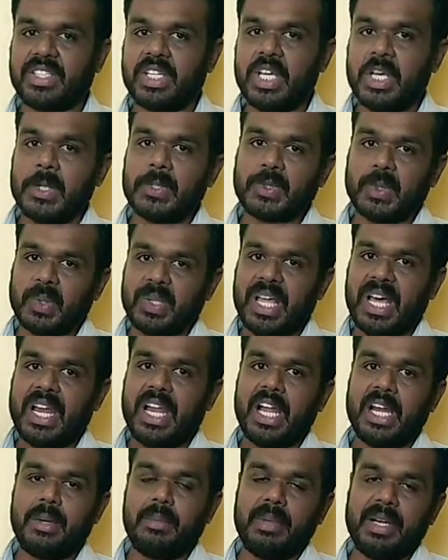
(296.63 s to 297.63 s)
So the
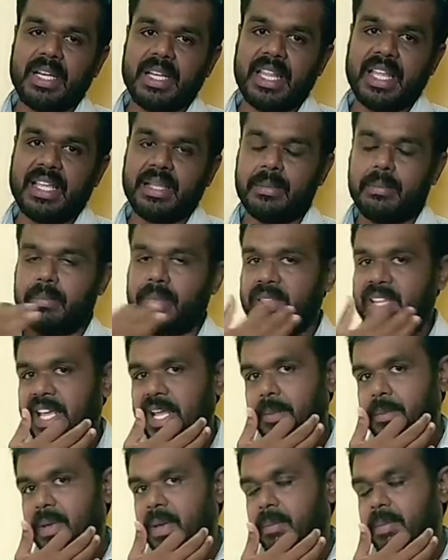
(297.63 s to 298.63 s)
allotment they
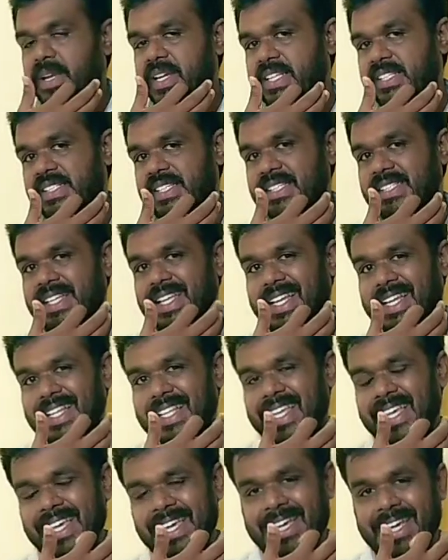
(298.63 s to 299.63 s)
may be discussing in the
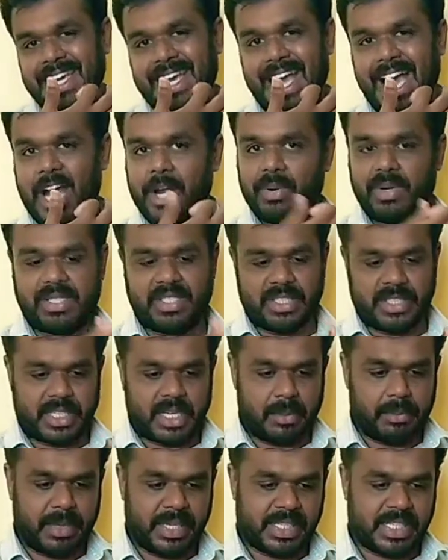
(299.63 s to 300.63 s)
annual general
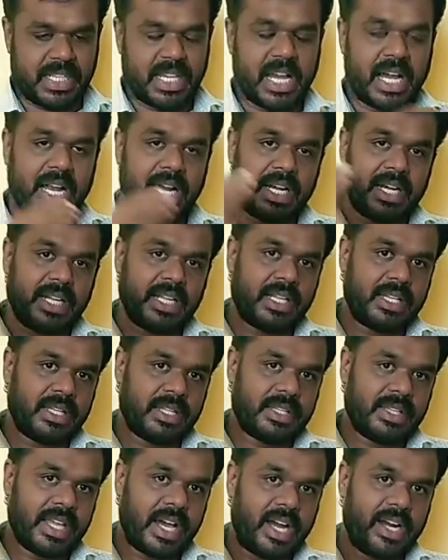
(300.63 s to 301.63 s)
meeting, and
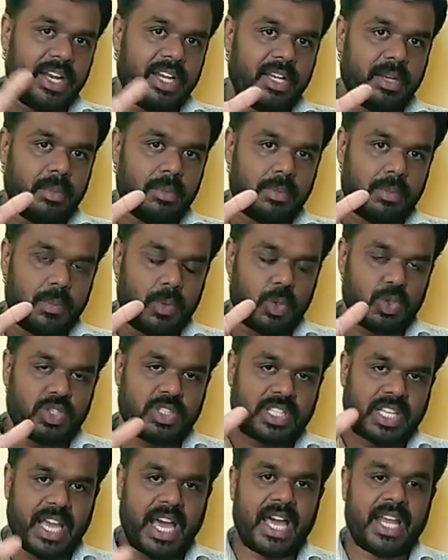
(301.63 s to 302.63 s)
the auditor most
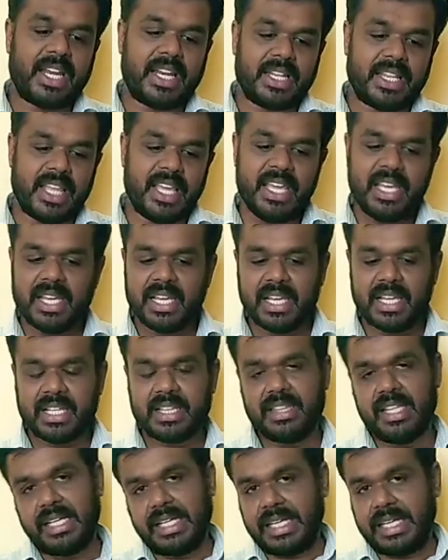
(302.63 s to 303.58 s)
care in the that